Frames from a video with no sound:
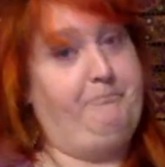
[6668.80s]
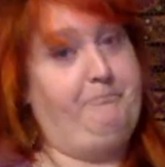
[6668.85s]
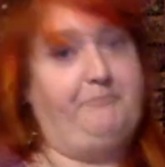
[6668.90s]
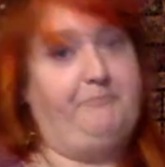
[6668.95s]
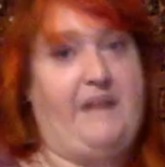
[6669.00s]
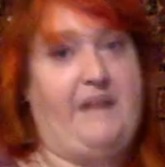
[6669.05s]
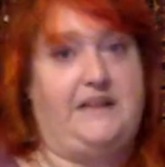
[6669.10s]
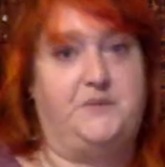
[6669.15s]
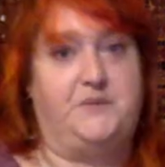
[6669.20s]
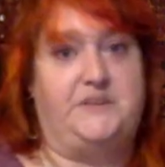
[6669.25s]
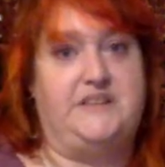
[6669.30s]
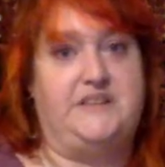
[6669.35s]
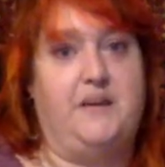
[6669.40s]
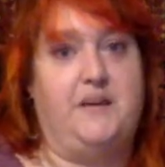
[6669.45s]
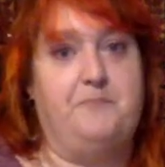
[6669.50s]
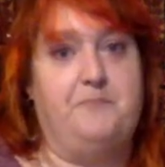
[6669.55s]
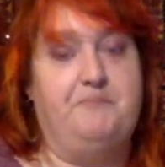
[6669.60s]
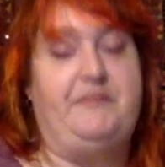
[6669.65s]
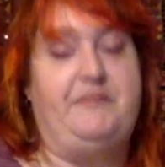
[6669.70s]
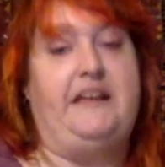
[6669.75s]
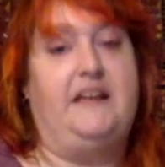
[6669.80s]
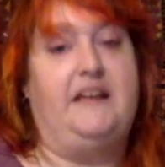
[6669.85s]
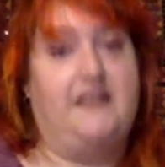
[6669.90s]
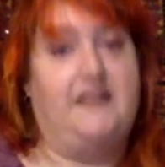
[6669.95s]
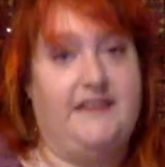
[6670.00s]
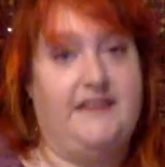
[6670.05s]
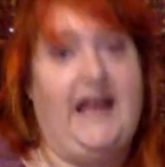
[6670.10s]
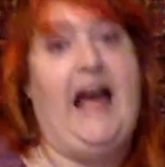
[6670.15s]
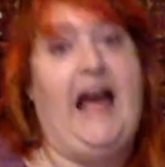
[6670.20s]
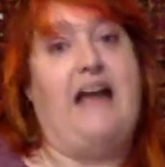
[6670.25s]
That's what's up.
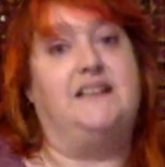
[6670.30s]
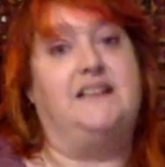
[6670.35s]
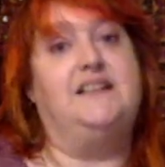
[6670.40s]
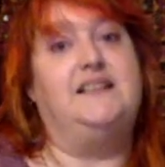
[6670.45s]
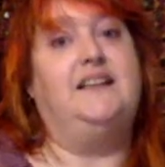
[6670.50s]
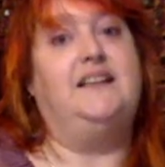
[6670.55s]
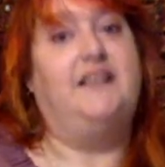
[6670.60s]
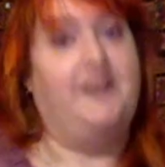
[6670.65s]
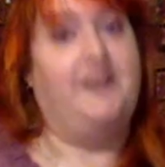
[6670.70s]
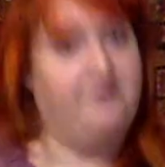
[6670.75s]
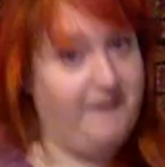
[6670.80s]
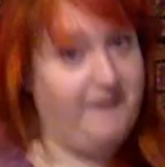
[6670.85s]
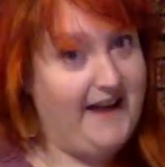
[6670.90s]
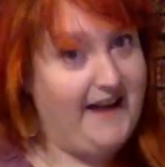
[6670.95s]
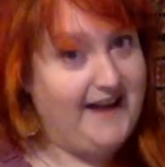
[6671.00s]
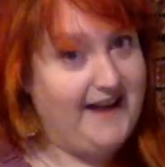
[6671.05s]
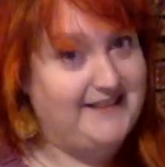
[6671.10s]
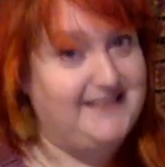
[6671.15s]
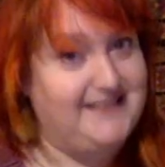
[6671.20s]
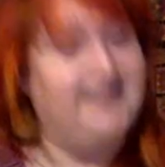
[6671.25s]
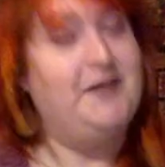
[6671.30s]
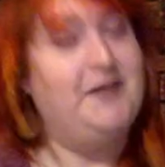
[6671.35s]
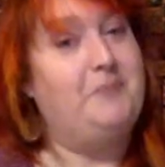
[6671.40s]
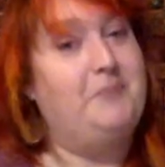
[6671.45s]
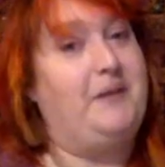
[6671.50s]
That, in fact,